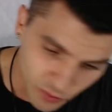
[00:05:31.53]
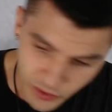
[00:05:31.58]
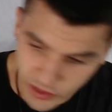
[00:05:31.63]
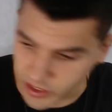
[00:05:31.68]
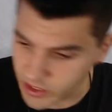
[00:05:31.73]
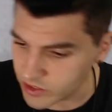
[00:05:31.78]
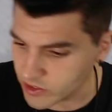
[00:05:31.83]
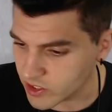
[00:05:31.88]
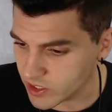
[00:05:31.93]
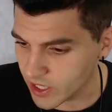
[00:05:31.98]
we
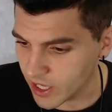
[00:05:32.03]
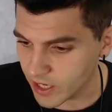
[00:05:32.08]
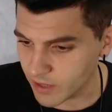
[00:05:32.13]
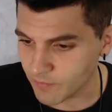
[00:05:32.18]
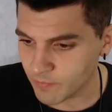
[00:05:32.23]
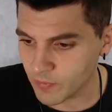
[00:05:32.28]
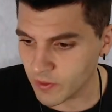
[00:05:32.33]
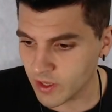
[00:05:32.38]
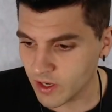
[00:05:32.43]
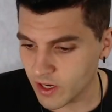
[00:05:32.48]
get into that,
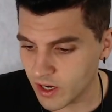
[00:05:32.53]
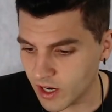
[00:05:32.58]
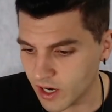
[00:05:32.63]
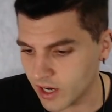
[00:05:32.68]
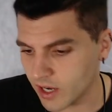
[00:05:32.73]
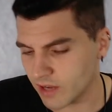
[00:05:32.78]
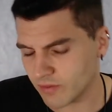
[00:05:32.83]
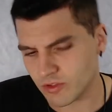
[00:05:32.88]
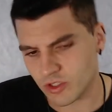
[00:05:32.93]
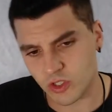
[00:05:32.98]

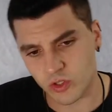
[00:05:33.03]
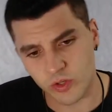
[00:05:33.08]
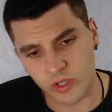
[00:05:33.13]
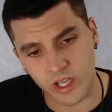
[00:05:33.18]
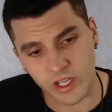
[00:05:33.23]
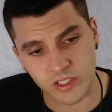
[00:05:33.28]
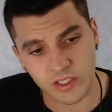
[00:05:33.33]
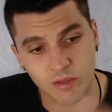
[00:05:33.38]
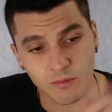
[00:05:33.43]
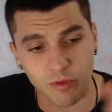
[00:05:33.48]
I have to show you
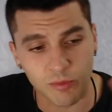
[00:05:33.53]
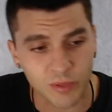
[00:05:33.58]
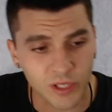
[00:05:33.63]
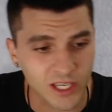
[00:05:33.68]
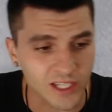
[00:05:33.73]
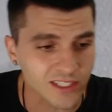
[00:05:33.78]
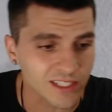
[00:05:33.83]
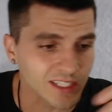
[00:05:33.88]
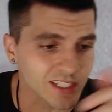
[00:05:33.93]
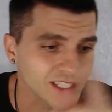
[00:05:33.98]
guys something
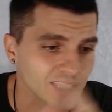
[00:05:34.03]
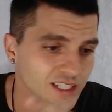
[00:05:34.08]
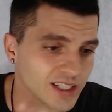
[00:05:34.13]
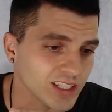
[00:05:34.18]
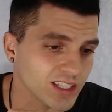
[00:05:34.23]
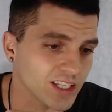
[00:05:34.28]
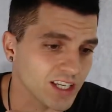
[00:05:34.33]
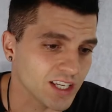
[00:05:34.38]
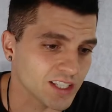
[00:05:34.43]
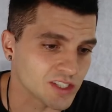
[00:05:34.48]
because
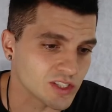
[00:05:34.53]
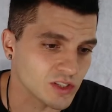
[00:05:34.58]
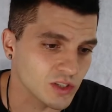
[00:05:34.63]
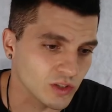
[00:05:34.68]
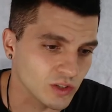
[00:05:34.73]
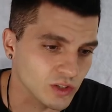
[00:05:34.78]
it's the